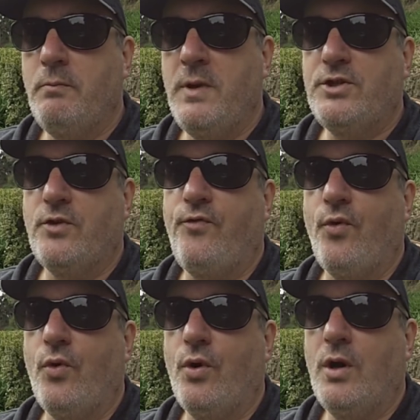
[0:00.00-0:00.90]

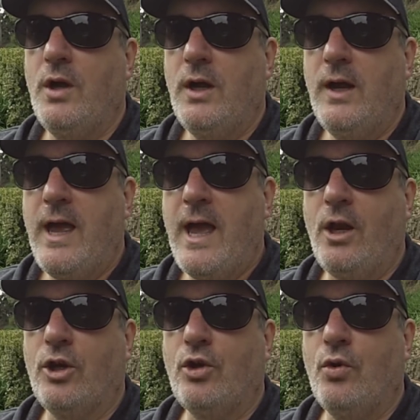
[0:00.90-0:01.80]
metaphor,
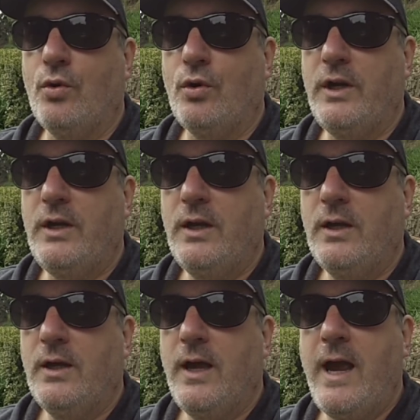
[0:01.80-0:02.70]
allegory,
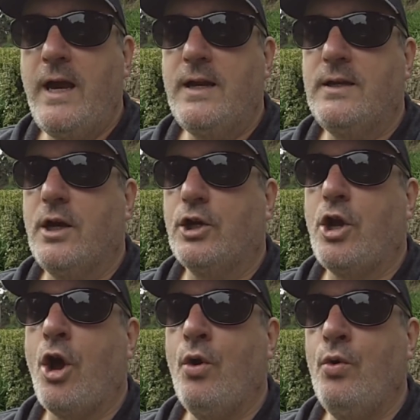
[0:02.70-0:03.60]
and a
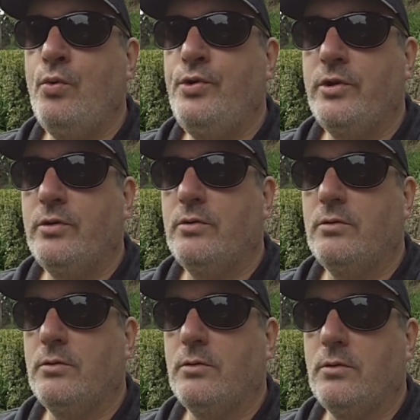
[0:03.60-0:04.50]
code
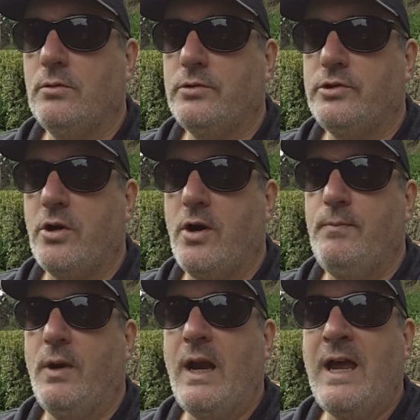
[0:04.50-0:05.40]

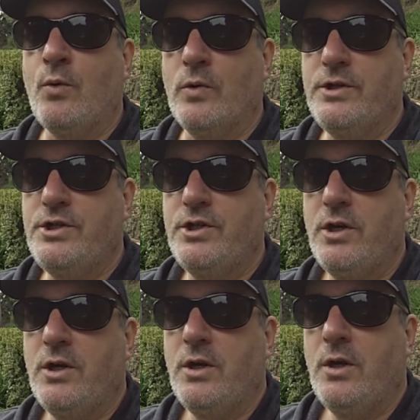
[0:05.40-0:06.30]
type language,
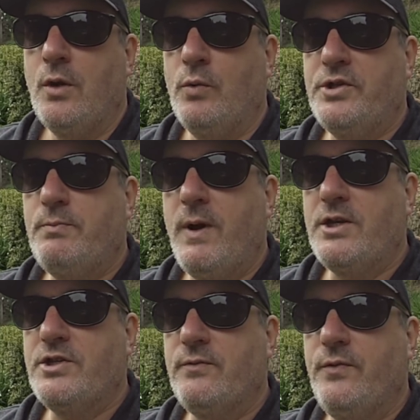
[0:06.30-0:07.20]
which
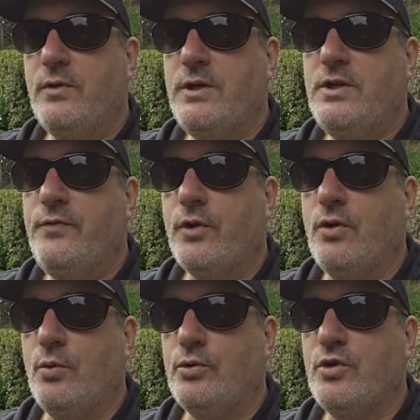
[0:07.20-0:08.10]
makes it very
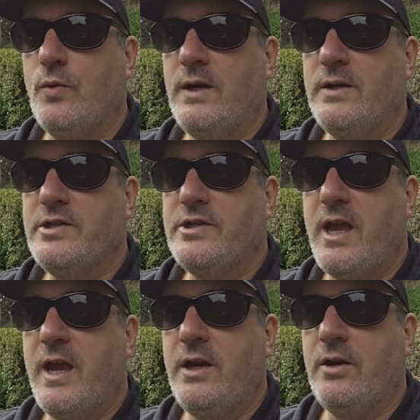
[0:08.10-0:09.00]
difficult to
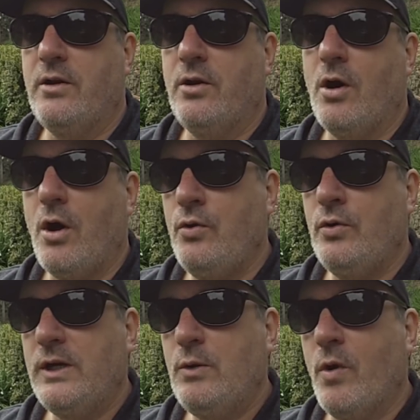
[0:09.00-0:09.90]
understand not
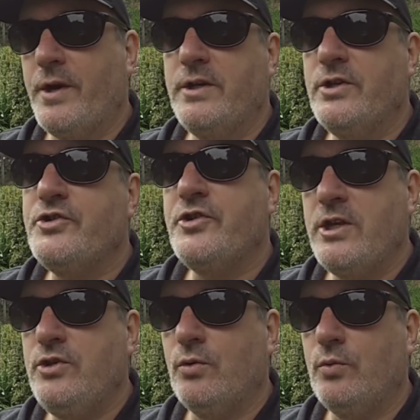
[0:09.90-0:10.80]
only what it is
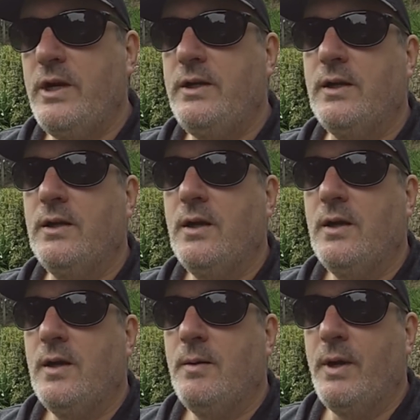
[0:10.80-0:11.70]
that you're reading,
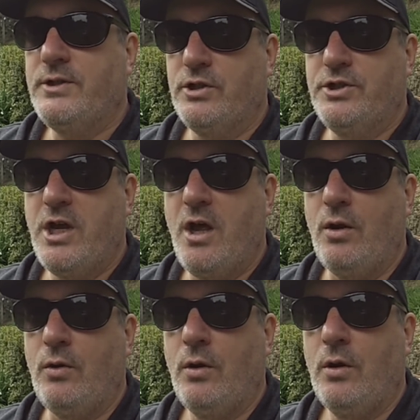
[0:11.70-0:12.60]
but to
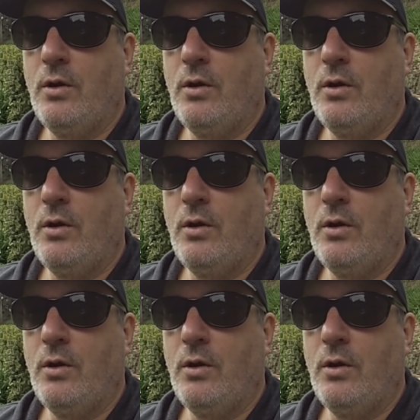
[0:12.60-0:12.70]
tell